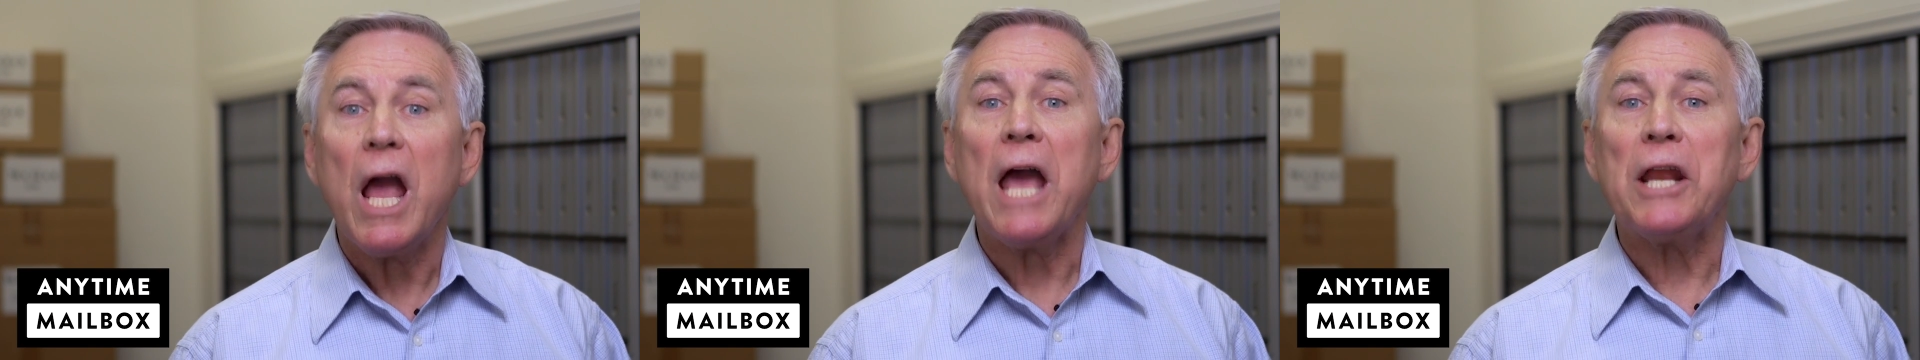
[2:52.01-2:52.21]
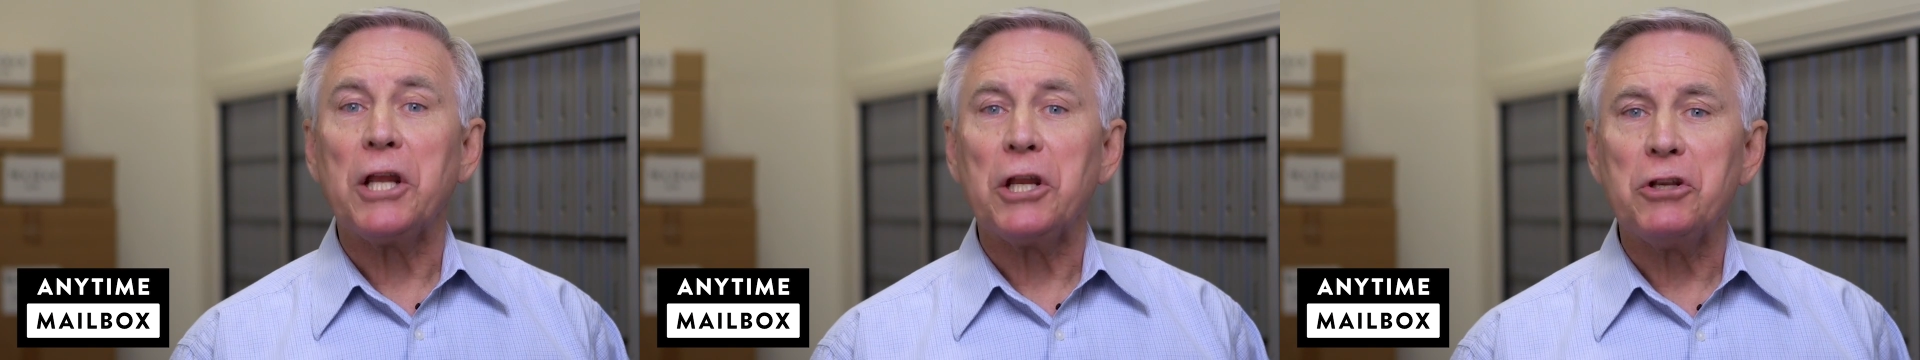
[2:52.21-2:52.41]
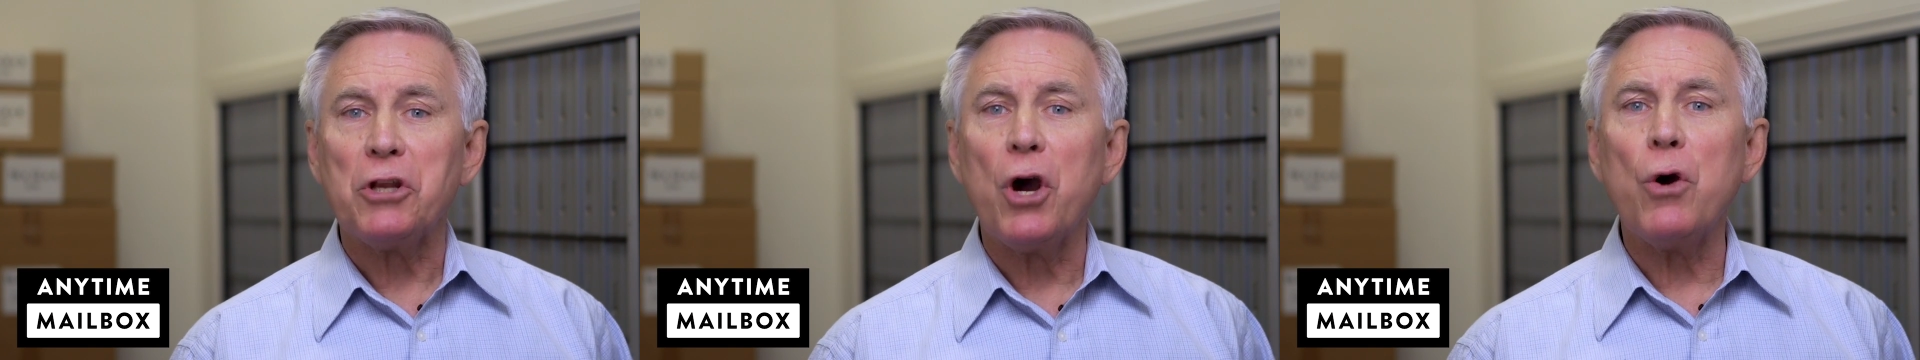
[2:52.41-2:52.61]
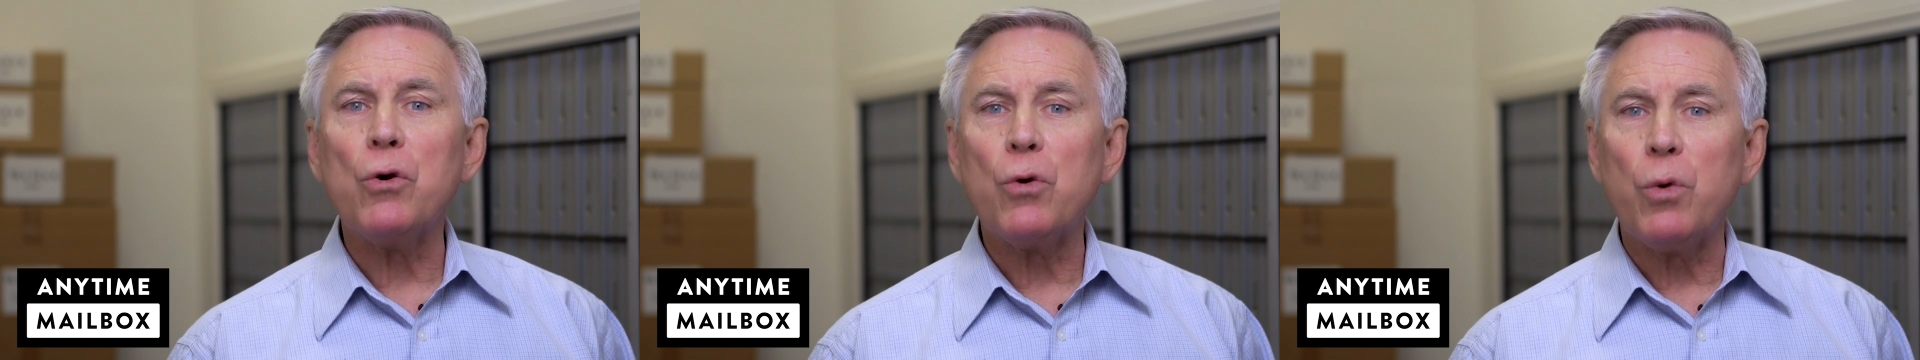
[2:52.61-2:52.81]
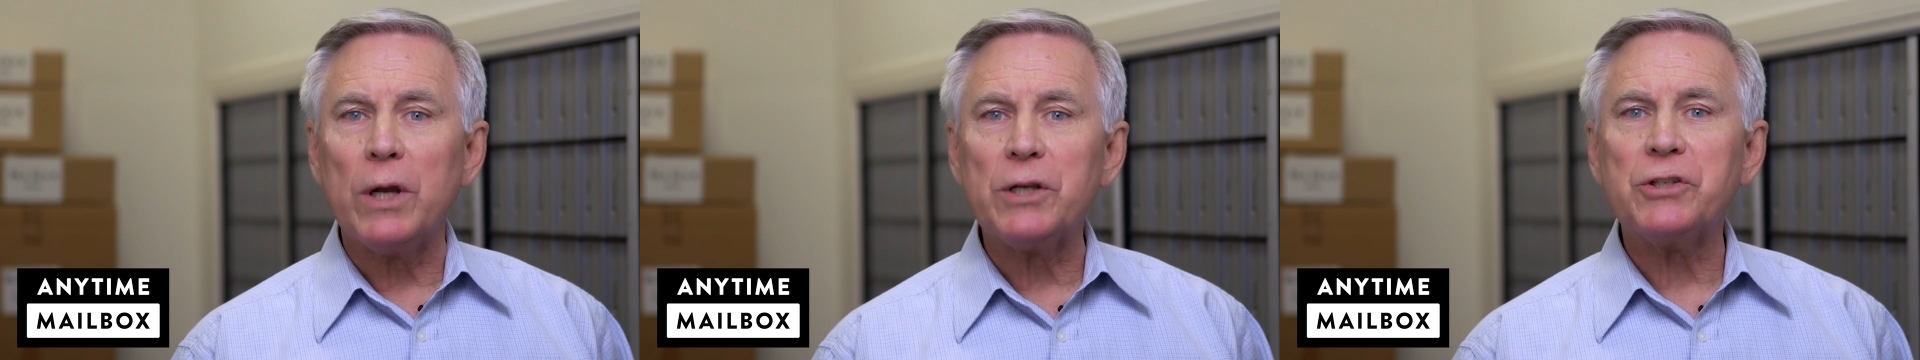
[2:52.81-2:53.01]
and a no
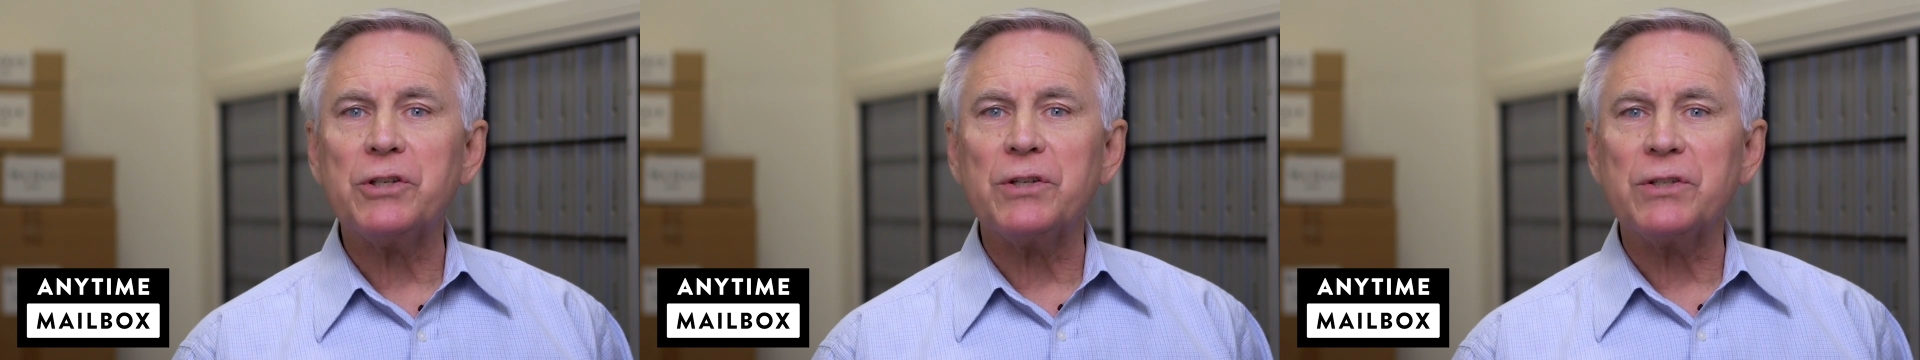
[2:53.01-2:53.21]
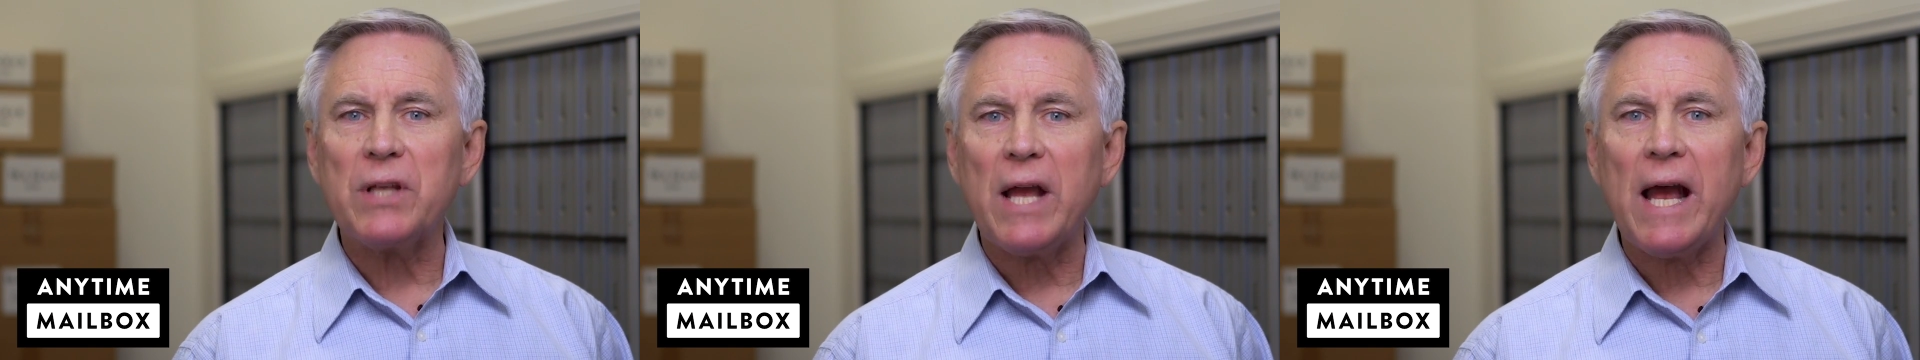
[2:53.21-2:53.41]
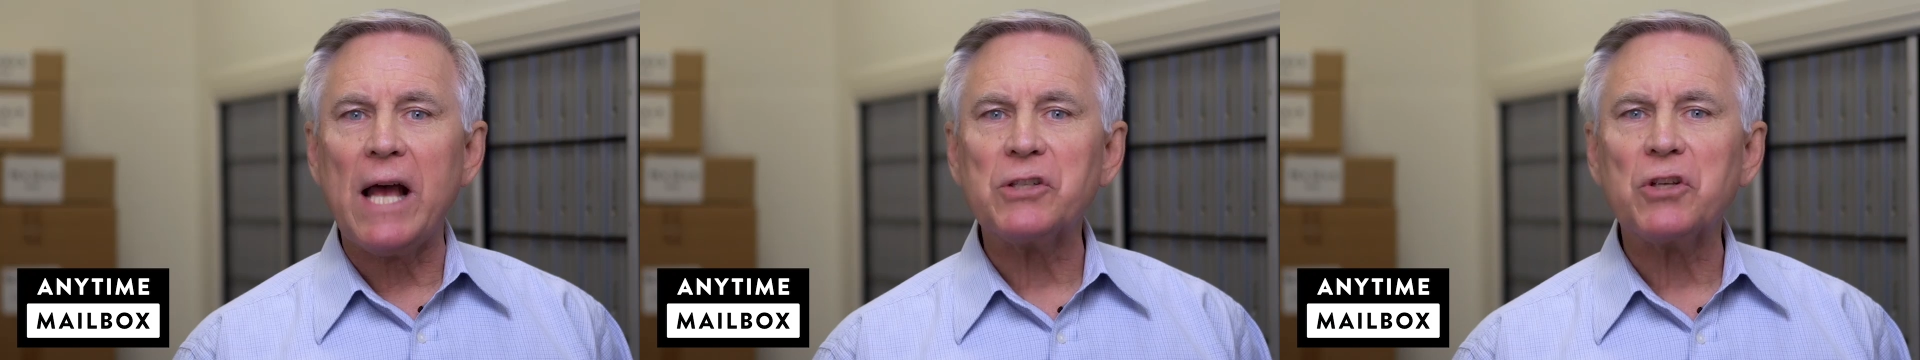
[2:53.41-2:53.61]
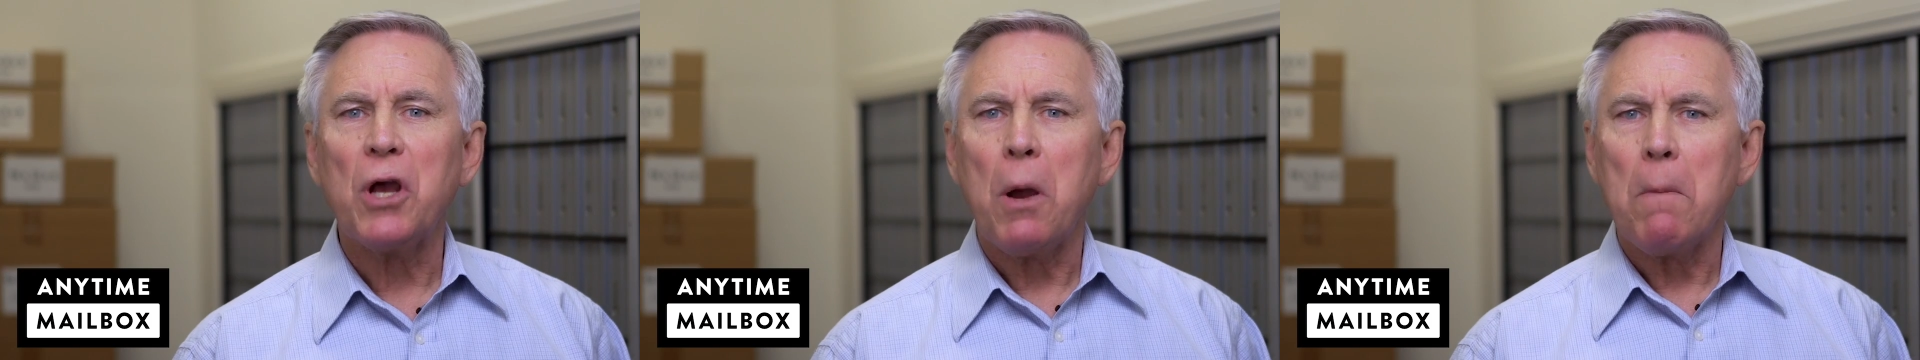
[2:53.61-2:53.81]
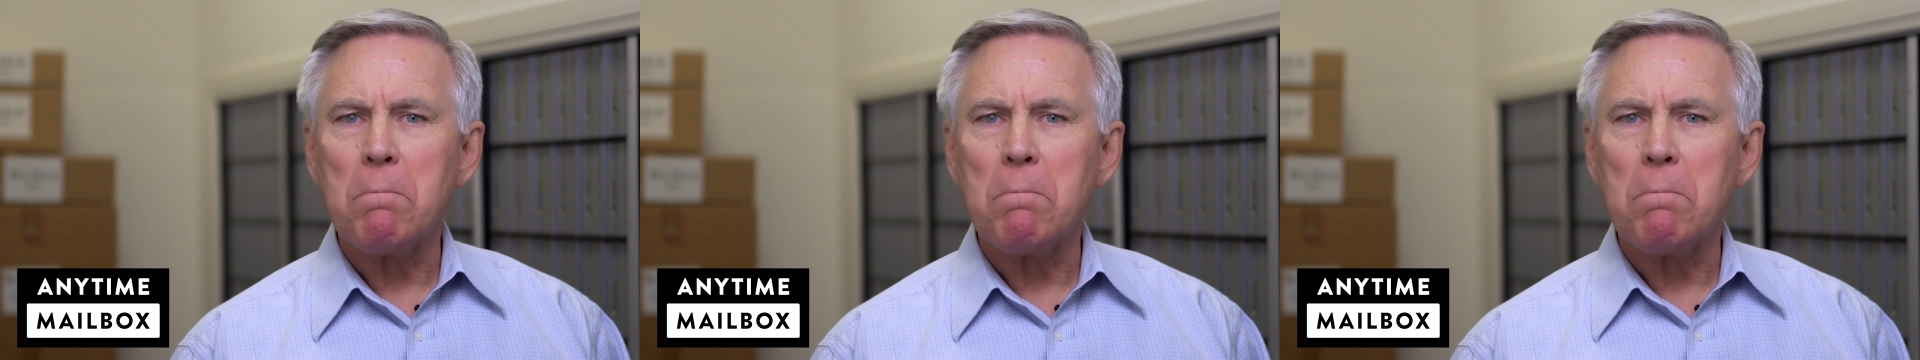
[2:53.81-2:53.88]
questions asked